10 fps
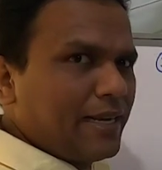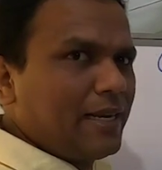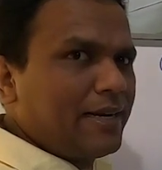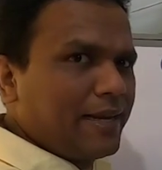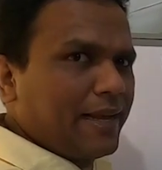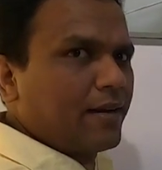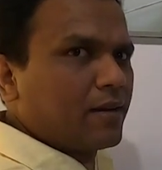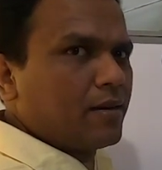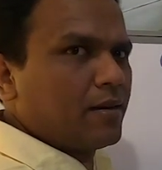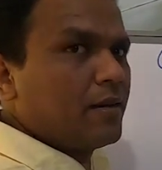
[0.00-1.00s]
till date
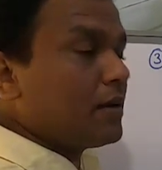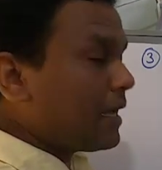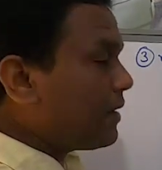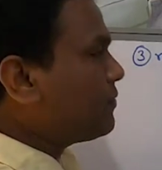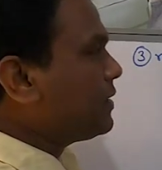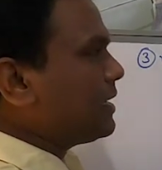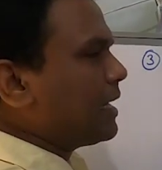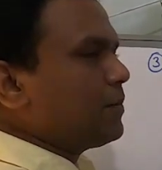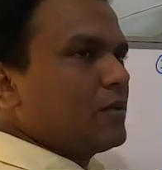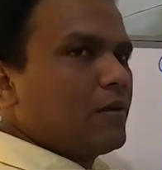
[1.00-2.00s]
Every
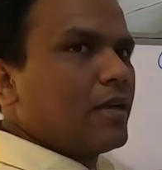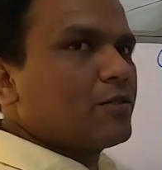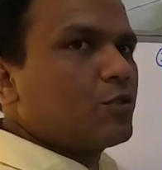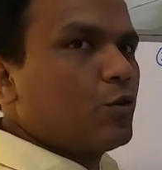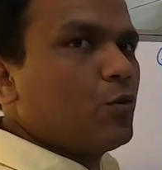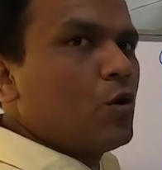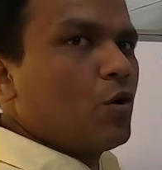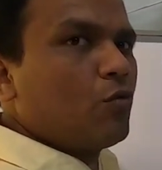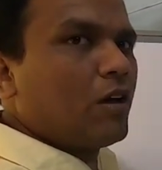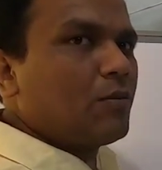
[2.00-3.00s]
time they will ask you
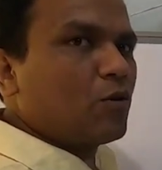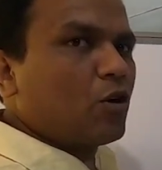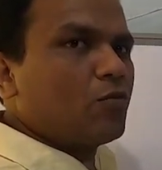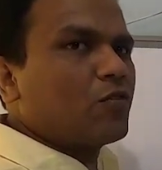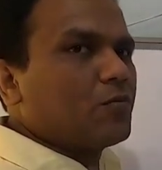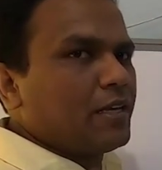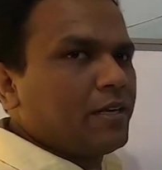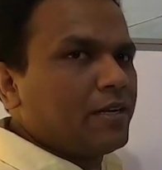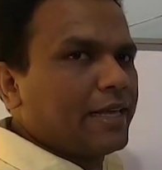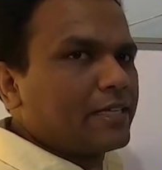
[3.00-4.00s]
one problem from the
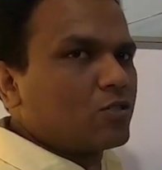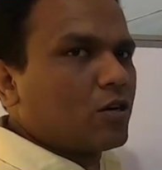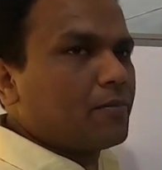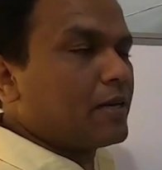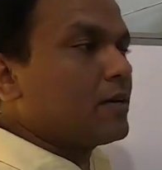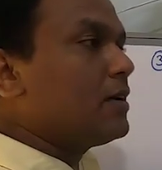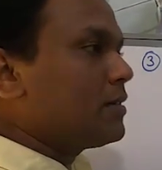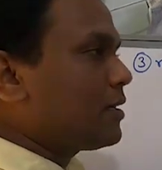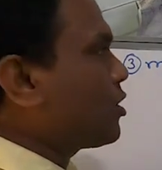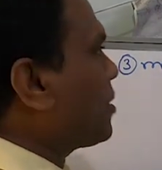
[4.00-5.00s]
next topic. The